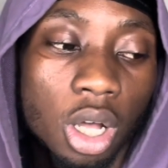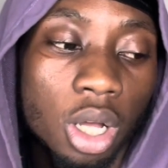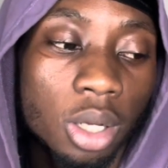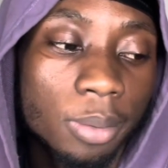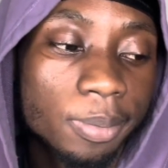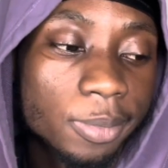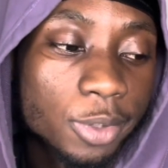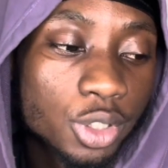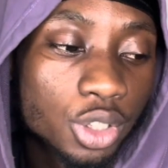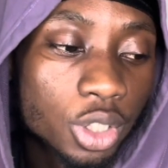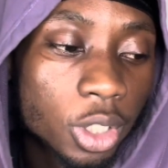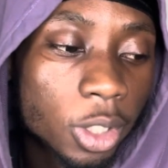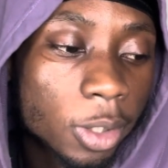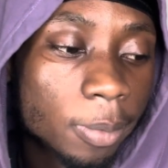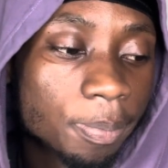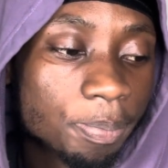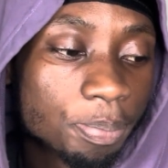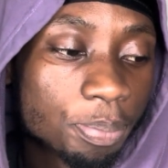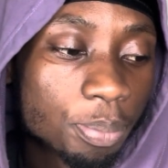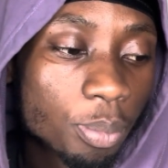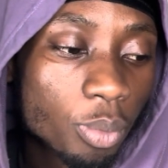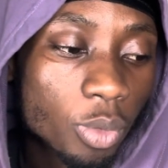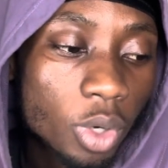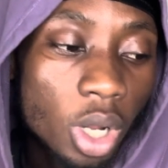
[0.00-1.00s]
So
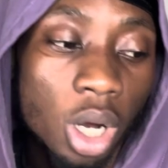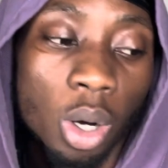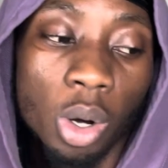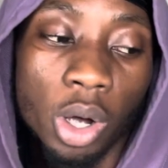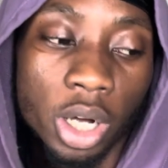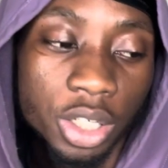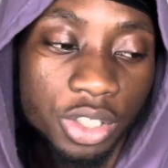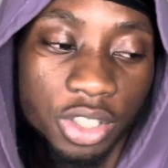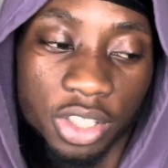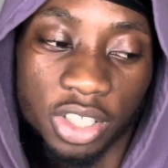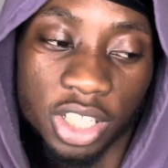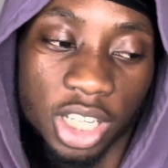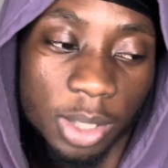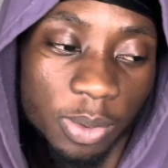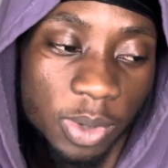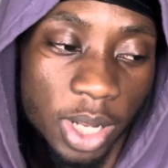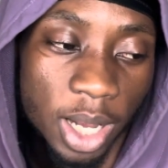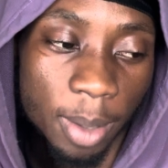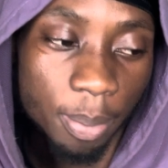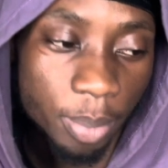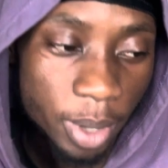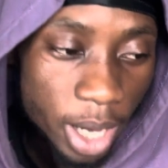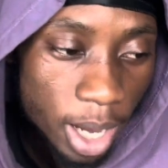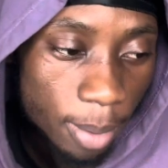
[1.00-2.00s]
they're watching teams
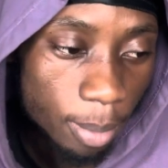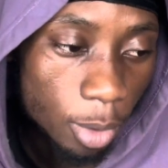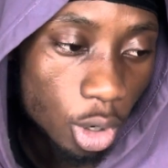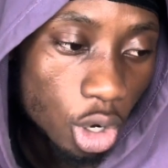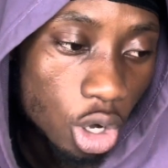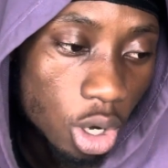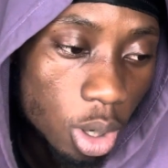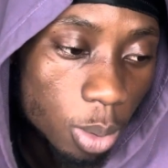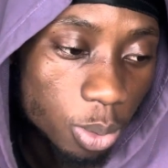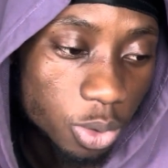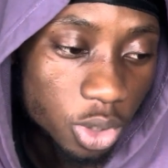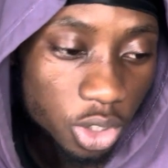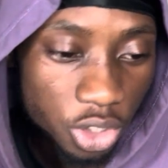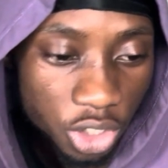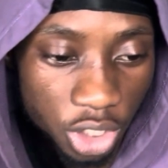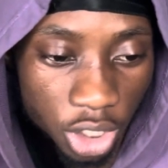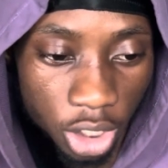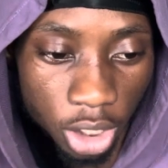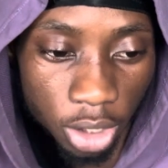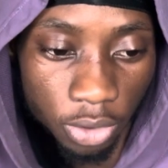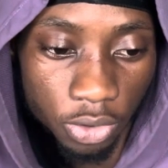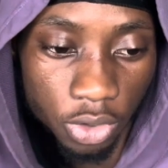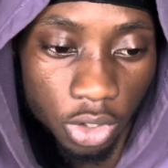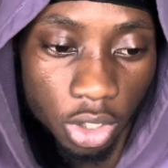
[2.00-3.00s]
like Pat Mahomes, the
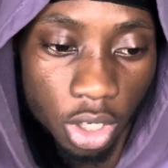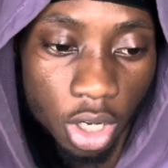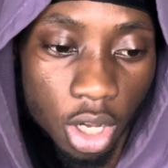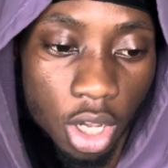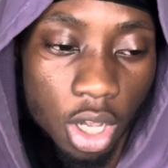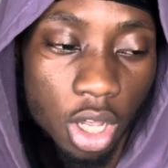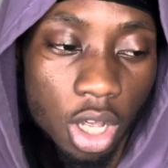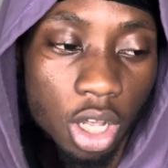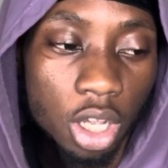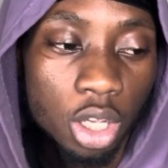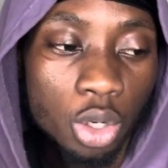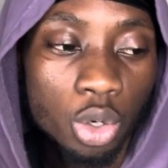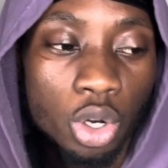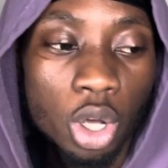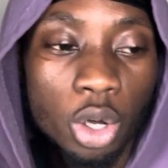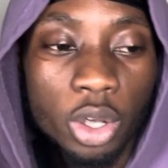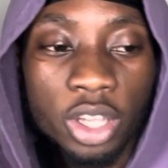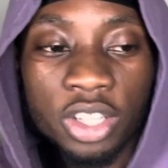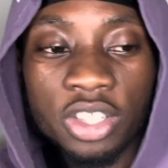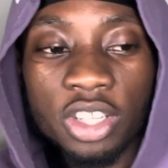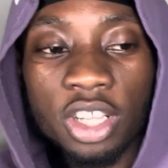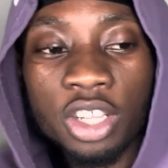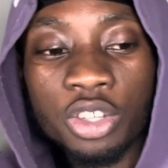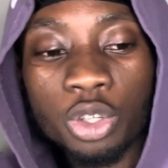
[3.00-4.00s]
Chiefs. You know,
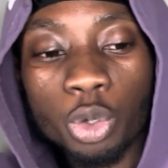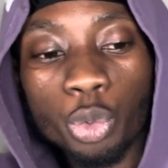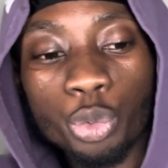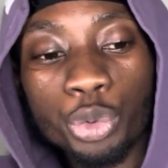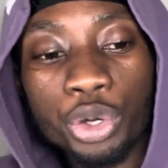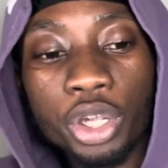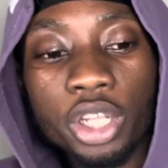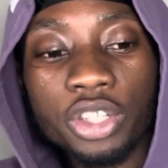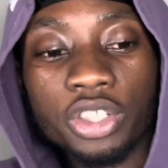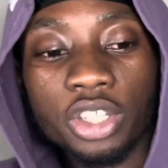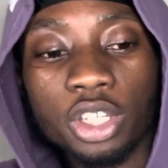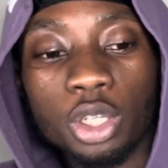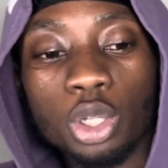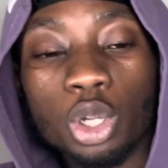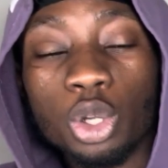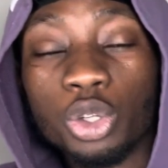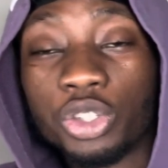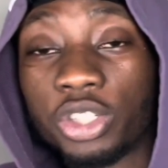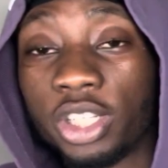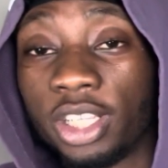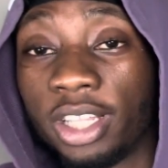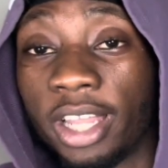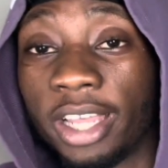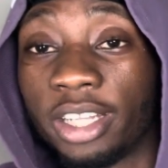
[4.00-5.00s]
it's a reason you don't
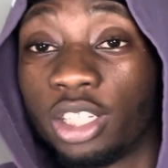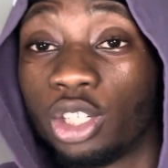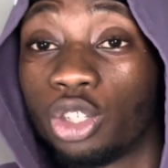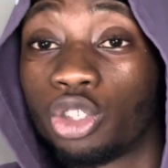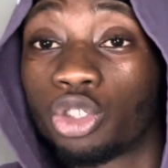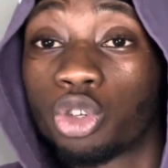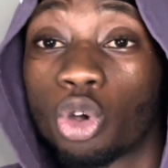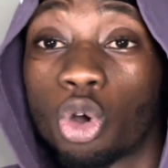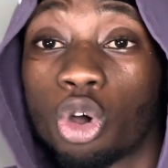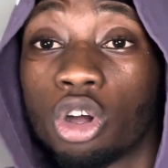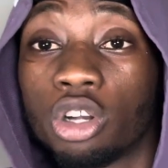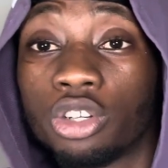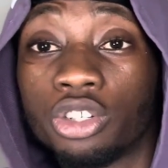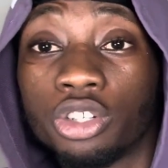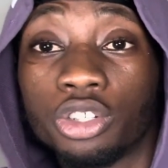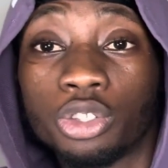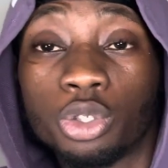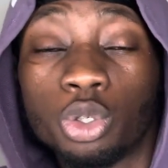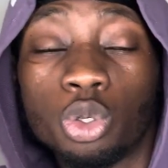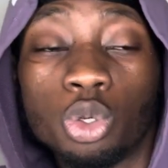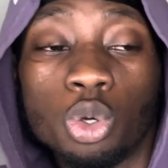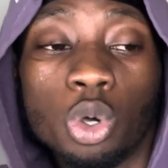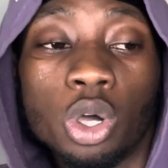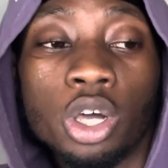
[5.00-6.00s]
see like the Chargers,
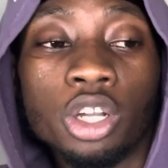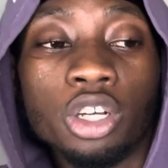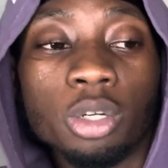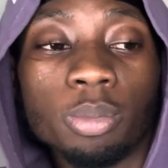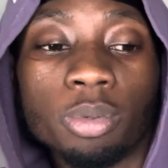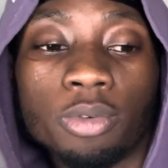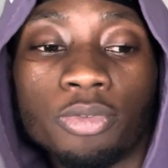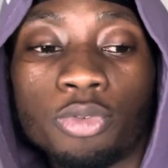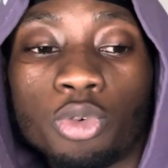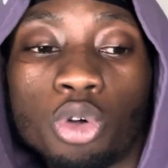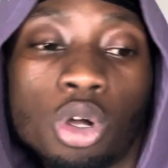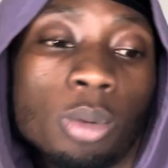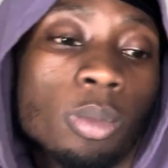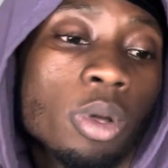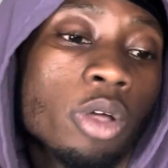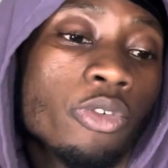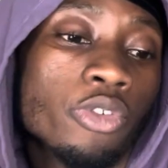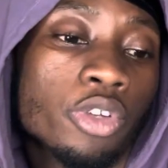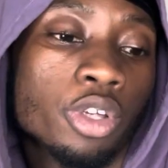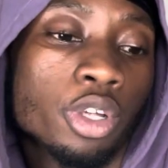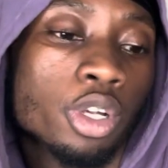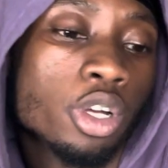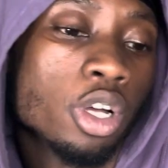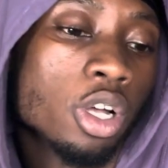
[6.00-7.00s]
who underperform
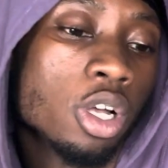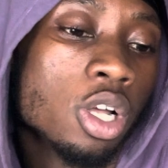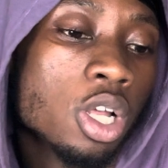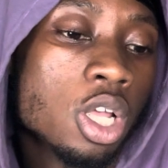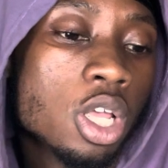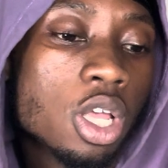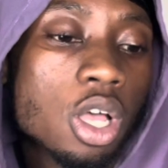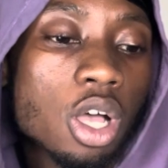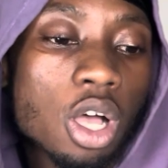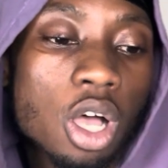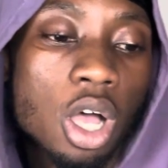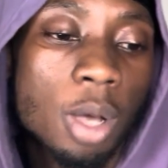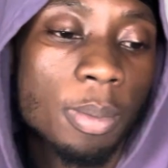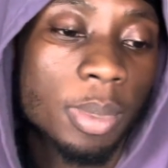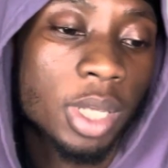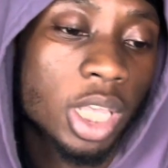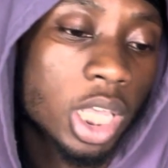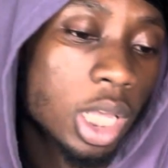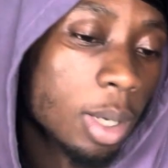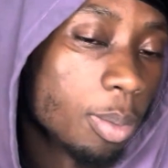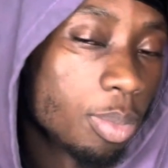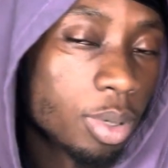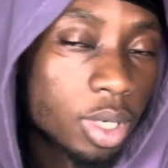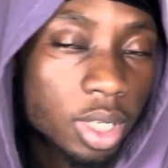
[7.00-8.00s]
every year,
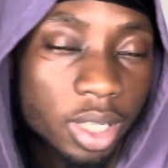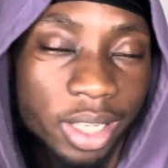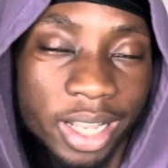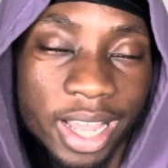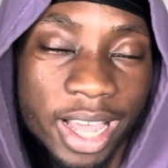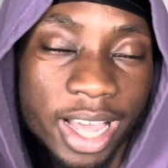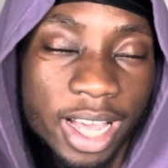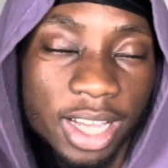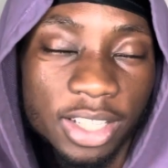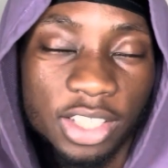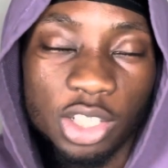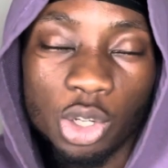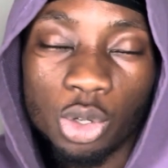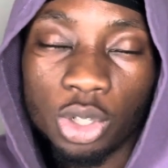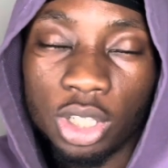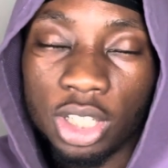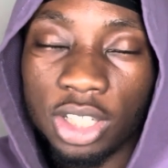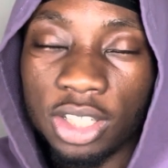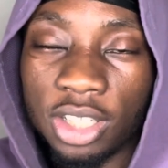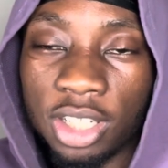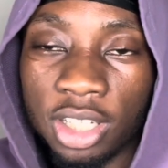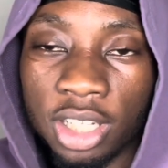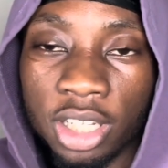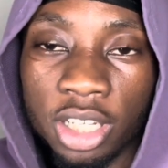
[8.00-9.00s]
getting put last on
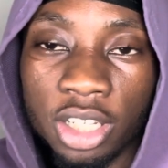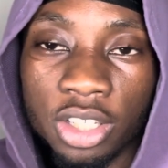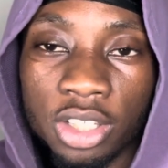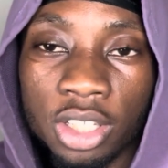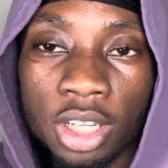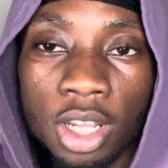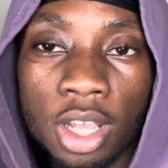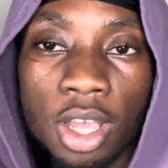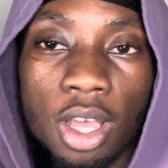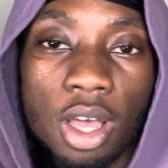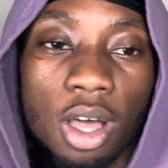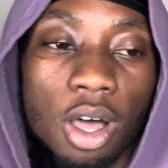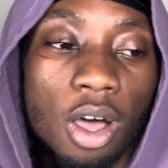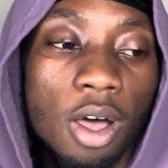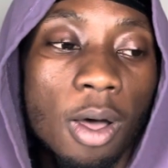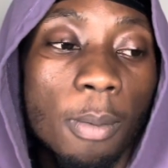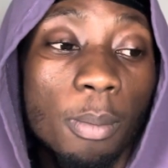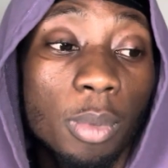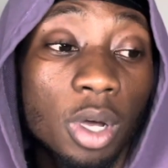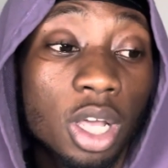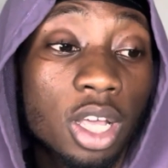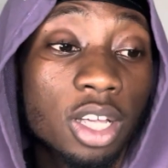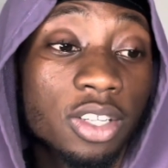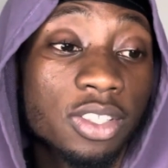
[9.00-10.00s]
these lists
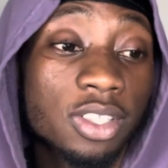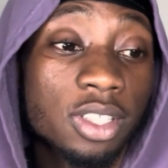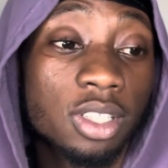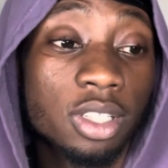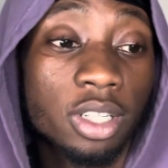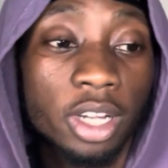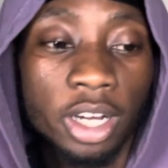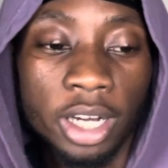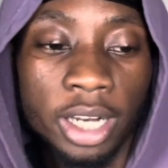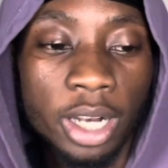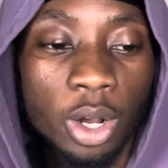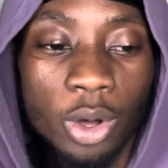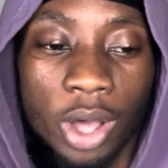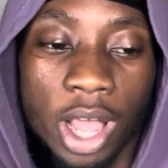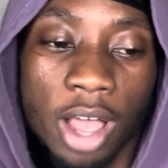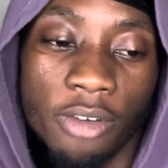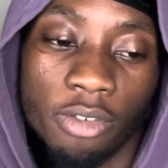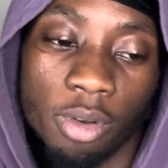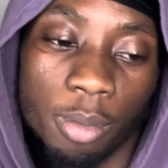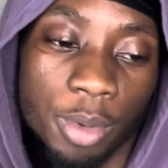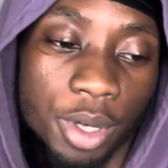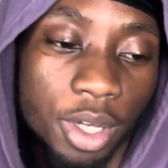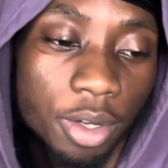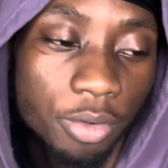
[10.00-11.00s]
because they don't have a
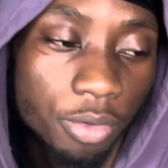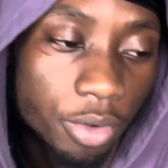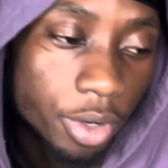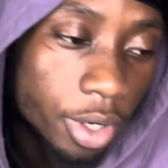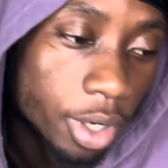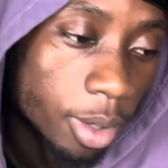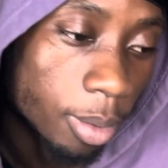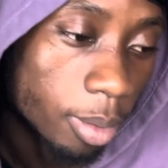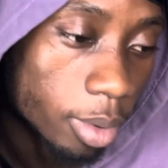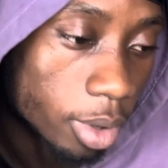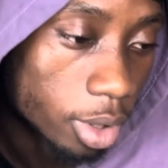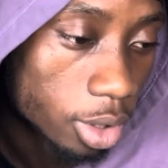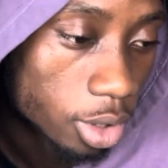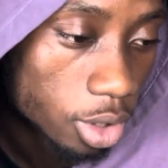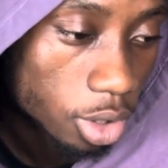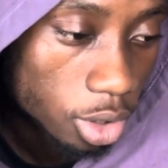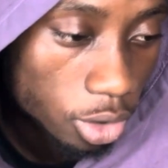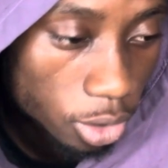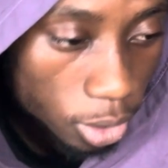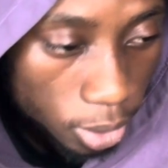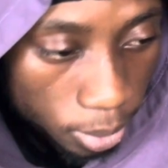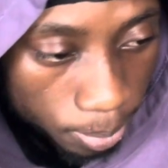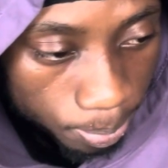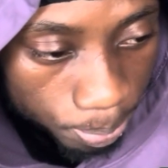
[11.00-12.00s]
big fan base.
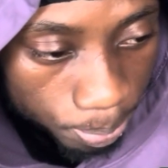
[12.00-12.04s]
So